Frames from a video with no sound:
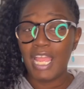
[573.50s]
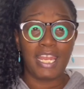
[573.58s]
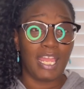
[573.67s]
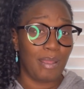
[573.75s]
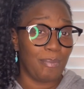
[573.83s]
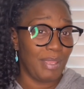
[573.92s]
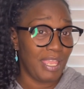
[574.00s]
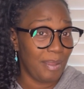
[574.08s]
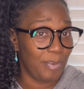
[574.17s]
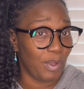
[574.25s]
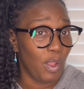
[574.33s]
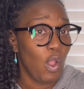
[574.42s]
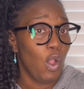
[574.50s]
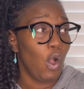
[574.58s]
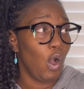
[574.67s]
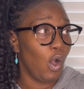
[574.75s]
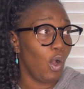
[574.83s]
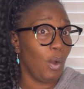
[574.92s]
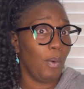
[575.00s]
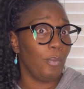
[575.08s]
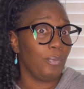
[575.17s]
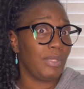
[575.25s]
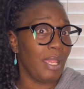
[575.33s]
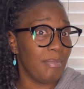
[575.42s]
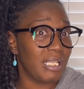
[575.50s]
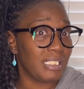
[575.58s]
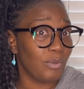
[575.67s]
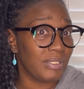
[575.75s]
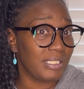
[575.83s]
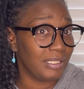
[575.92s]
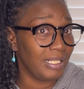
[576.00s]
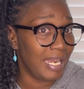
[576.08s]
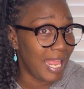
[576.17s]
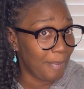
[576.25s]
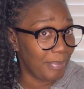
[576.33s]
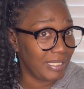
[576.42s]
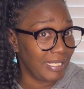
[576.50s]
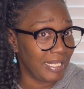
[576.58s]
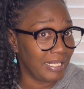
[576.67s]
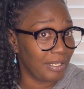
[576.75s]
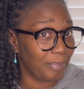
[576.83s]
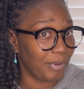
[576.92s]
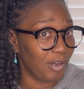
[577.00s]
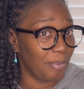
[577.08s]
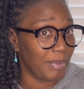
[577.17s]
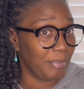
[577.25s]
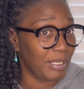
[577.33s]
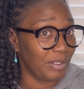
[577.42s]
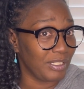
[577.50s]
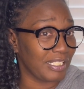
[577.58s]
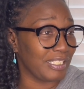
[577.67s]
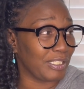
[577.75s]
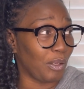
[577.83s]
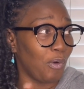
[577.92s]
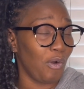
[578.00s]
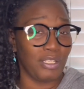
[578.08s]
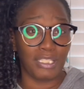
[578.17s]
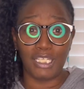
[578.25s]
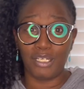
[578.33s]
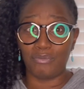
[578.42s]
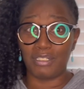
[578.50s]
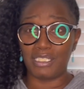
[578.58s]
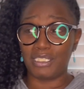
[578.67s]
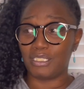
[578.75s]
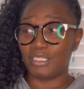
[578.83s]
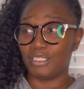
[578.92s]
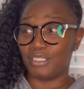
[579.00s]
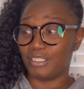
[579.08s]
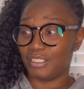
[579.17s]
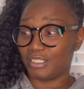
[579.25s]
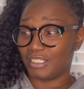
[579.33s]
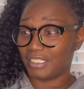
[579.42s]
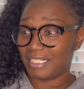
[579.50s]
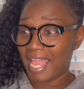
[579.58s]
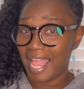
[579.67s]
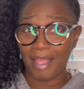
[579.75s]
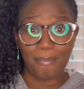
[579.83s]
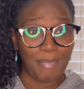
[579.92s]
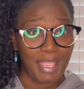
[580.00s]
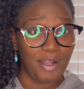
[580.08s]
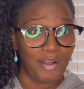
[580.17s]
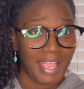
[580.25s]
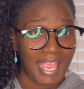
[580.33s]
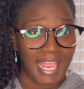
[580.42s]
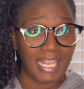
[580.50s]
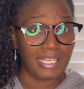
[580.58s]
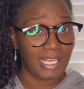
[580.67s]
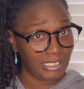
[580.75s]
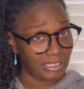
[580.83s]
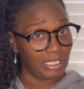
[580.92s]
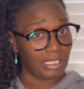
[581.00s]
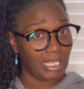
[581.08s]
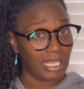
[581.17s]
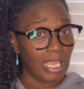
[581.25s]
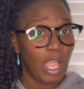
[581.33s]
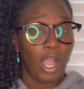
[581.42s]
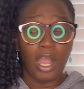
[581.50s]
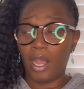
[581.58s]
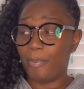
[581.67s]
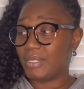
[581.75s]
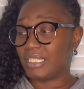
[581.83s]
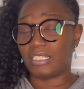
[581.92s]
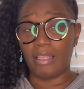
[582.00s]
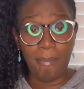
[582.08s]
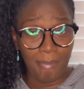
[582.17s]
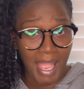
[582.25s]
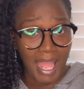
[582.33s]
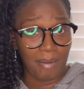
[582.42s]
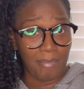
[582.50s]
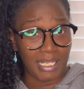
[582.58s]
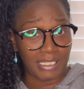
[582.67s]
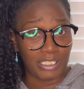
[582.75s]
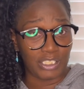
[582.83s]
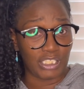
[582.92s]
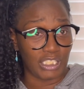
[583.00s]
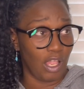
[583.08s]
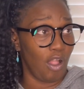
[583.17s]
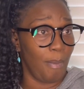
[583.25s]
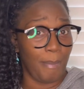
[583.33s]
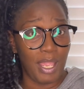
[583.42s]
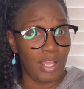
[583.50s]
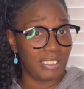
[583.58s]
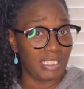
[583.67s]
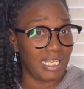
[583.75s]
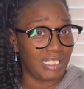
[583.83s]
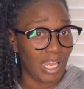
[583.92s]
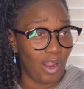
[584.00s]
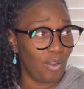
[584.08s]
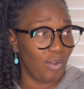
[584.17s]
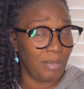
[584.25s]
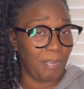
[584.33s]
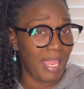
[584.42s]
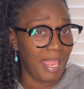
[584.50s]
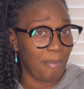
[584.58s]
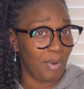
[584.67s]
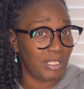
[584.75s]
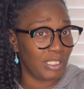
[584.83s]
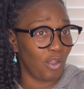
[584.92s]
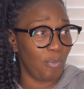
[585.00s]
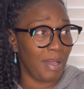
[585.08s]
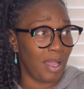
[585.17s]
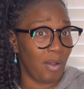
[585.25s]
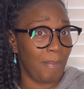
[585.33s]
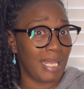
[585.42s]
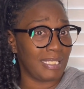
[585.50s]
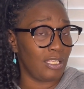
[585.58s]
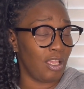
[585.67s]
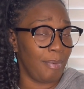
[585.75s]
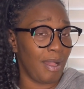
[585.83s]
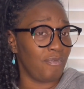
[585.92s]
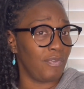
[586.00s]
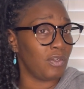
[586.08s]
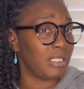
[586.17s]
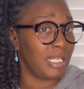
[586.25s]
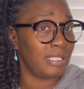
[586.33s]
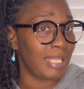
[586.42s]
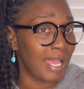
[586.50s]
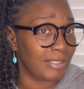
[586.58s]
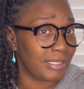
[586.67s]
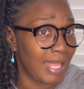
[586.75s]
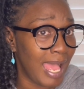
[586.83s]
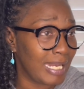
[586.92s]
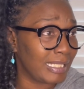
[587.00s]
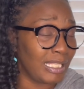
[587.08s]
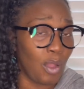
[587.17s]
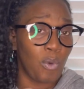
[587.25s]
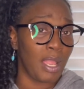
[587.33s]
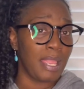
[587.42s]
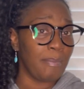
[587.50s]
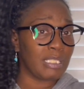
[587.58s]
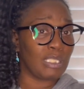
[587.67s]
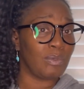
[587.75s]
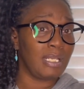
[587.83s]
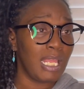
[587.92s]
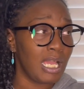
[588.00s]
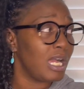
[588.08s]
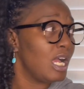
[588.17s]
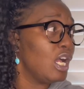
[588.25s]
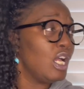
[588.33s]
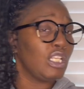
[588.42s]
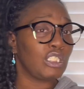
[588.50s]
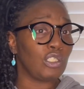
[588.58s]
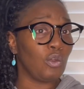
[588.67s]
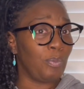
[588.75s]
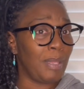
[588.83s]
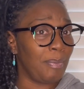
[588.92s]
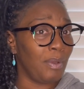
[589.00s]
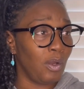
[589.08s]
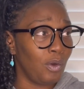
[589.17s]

Now, baby, that must have was a dilapidated apartment building, because according to the time Mel had yesterday up in somebody messages, Mel said y'all only paid Martel about $10,000 somewhere in between there. So, baby,